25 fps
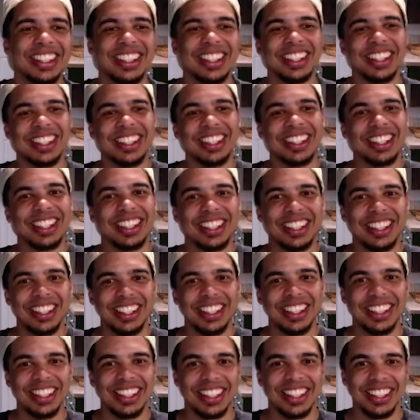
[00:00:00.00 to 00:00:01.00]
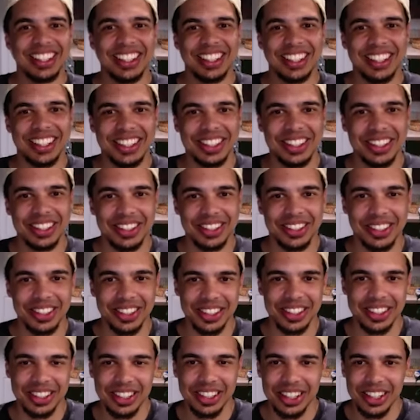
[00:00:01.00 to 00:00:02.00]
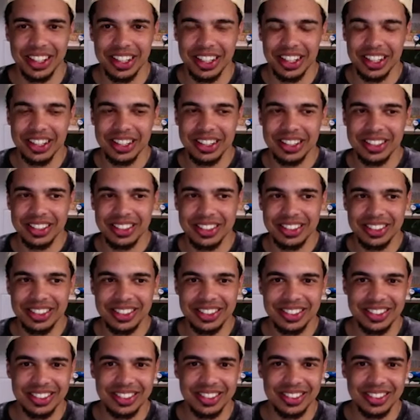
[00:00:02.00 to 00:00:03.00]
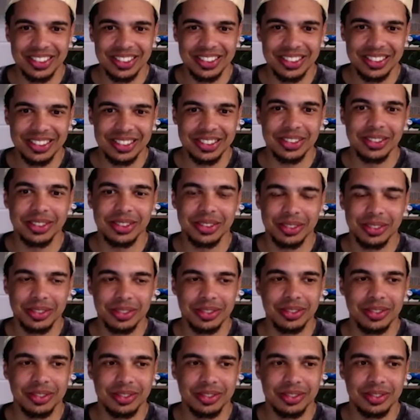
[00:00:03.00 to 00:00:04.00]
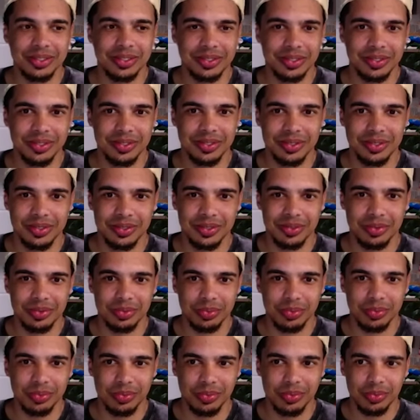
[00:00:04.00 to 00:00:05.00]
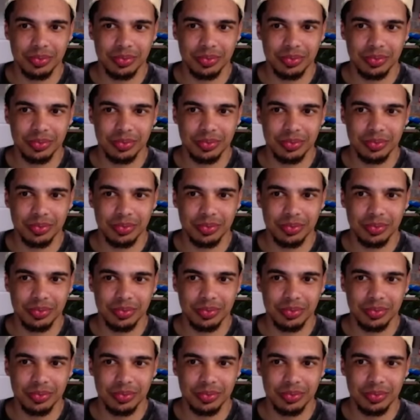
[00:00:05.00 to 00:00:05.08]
(not speaking)